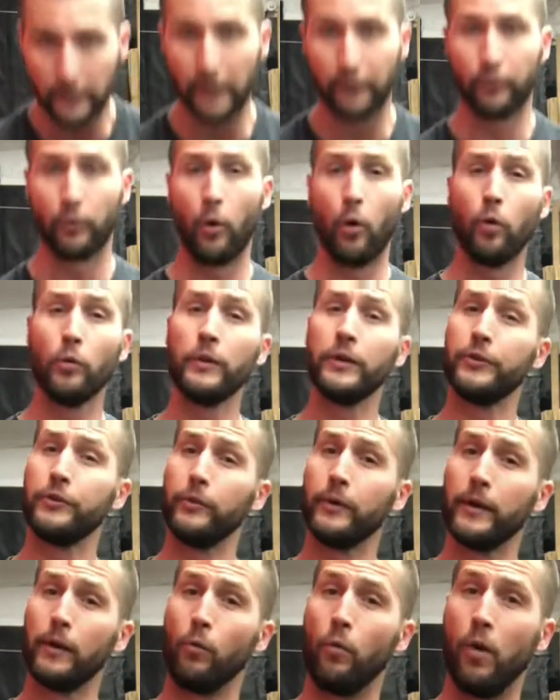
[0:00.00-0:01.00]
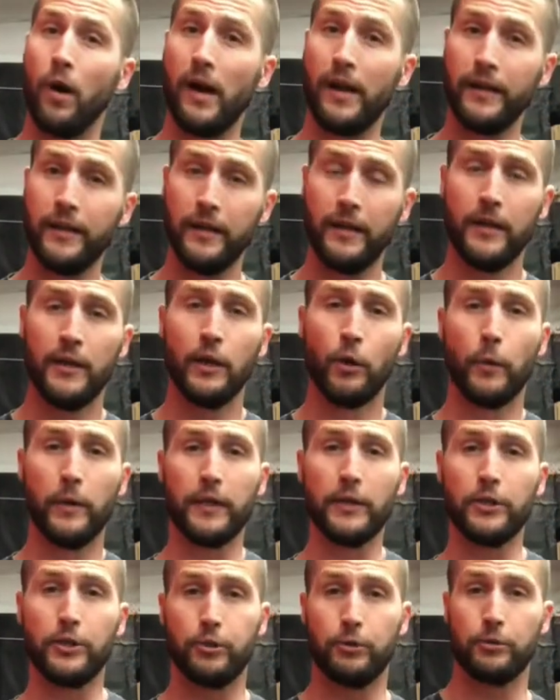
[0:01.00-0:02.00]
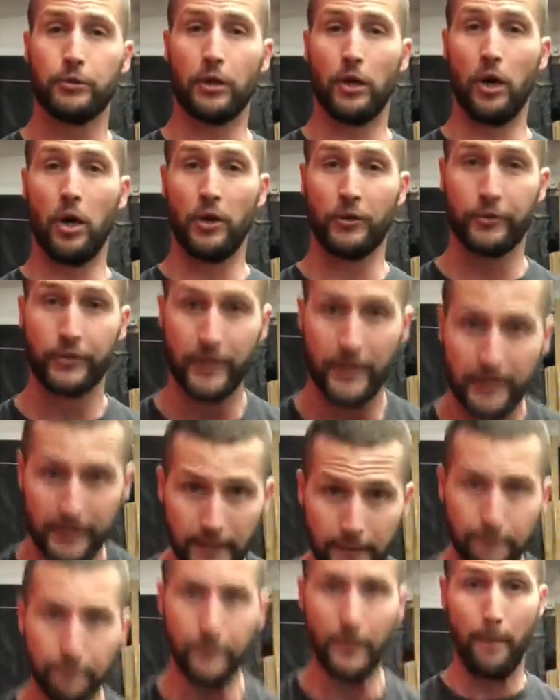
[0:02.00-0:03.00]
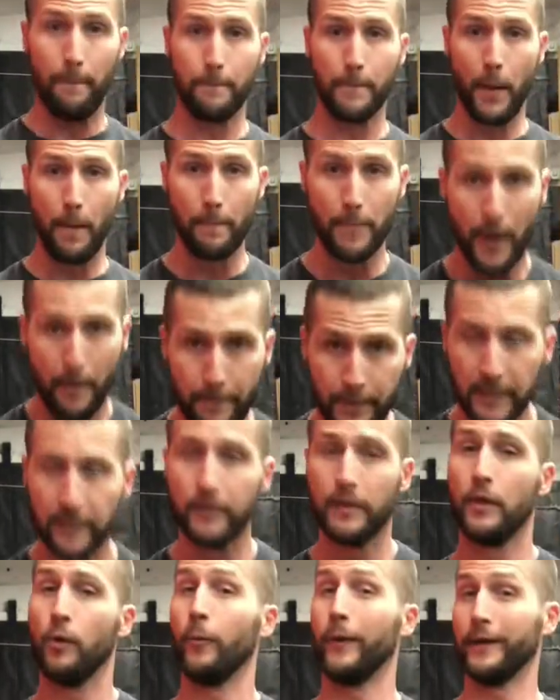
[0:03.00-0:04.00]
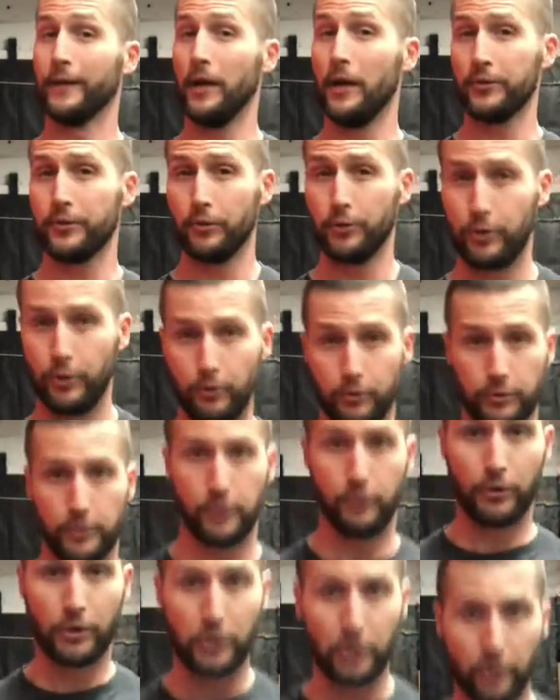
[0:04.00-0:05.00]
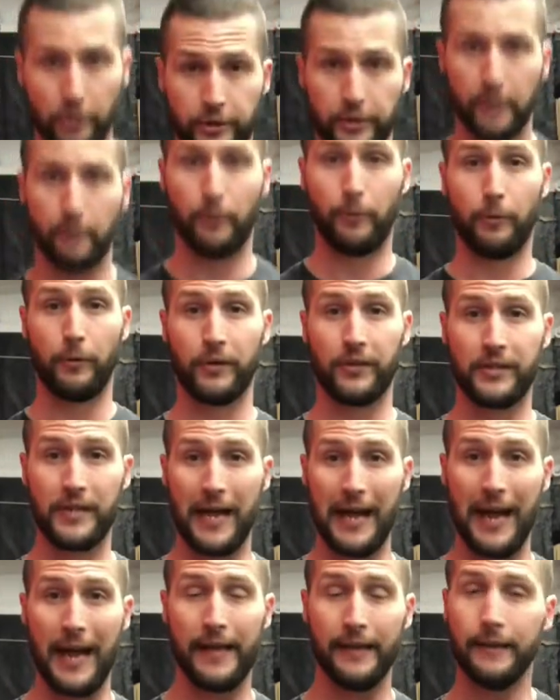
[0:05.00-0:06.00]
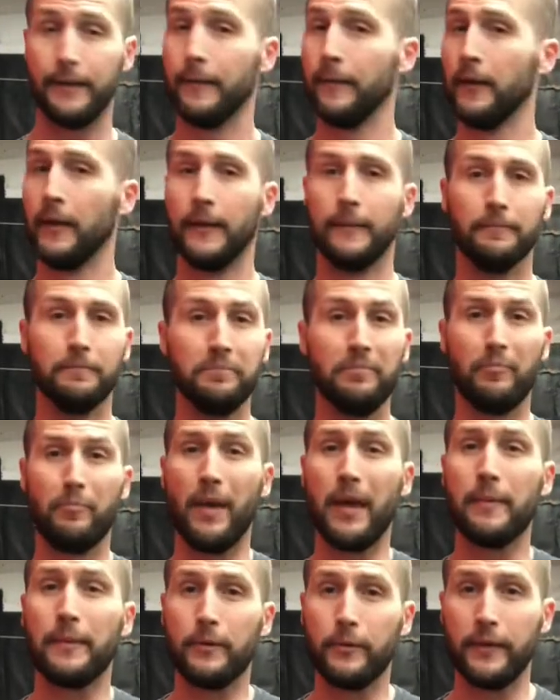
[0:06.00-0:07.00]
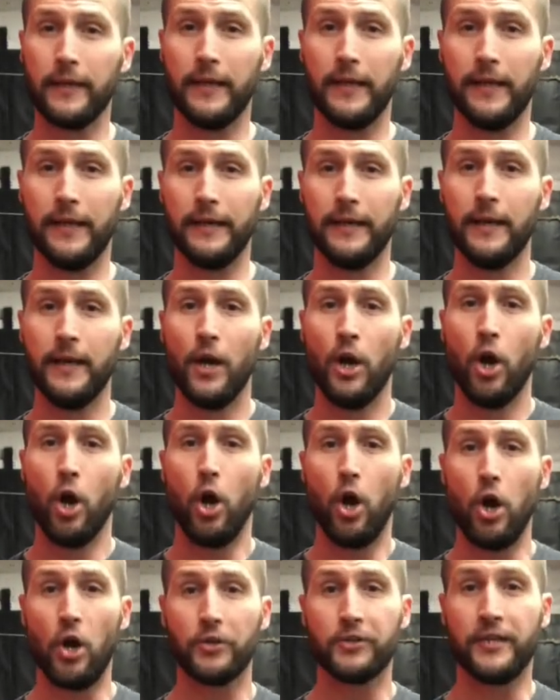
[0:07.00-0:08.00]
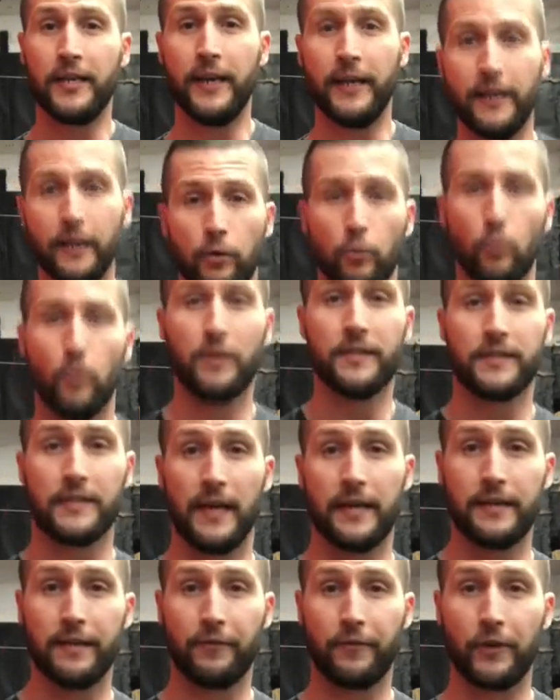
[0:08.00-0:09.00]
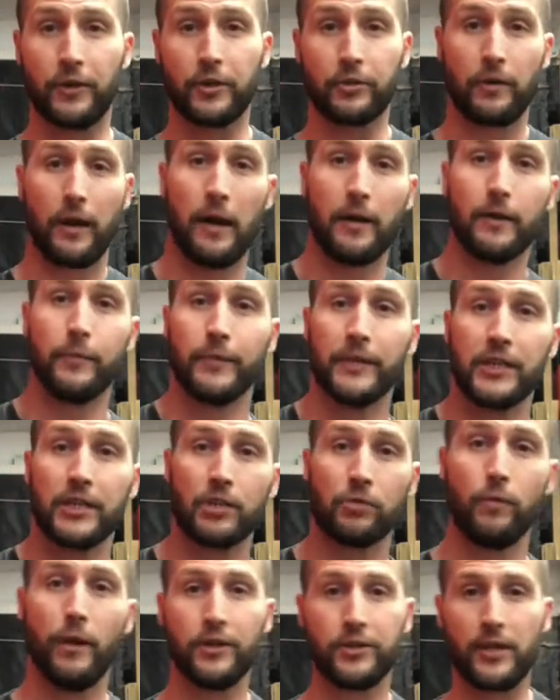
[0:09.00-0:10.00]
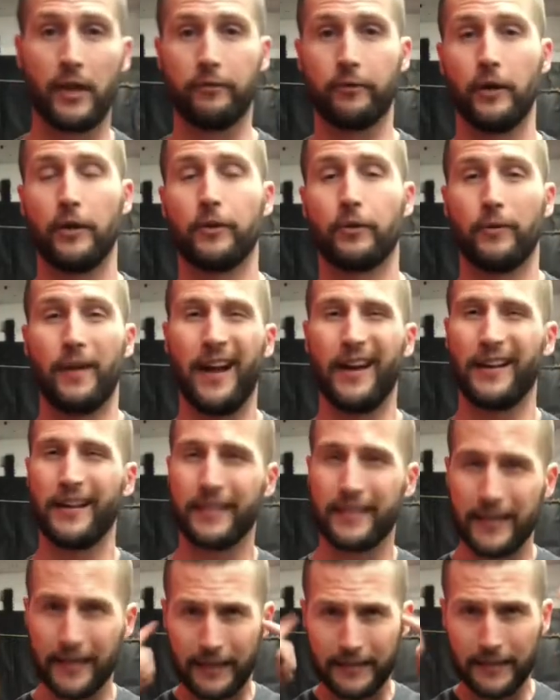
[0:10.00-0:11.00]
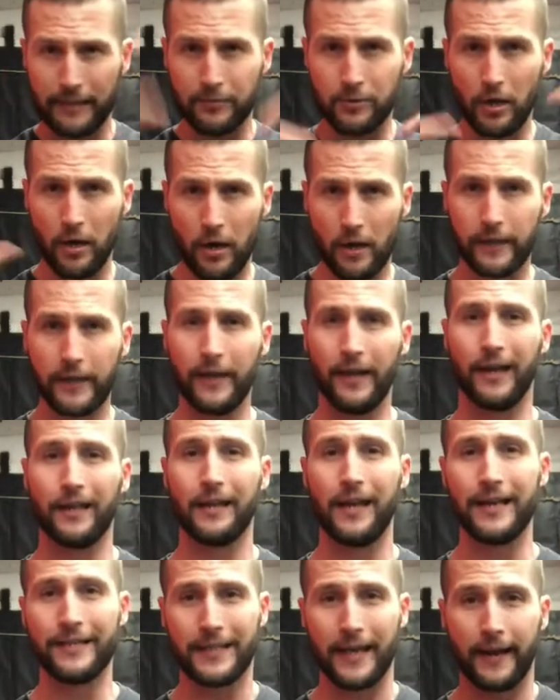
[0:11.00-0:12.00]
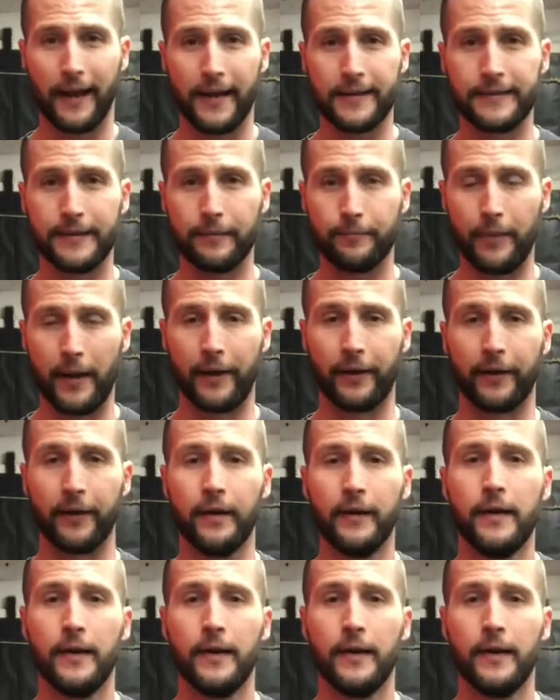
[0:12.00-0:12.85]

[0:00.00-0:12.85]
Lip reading: If we're only doing one, we can choose to alternate them. We can also choose to do a certain number per side. Maybe we hit all 10 on one side the first round and we switch every other round. I think as I'm talking, I like that idea better.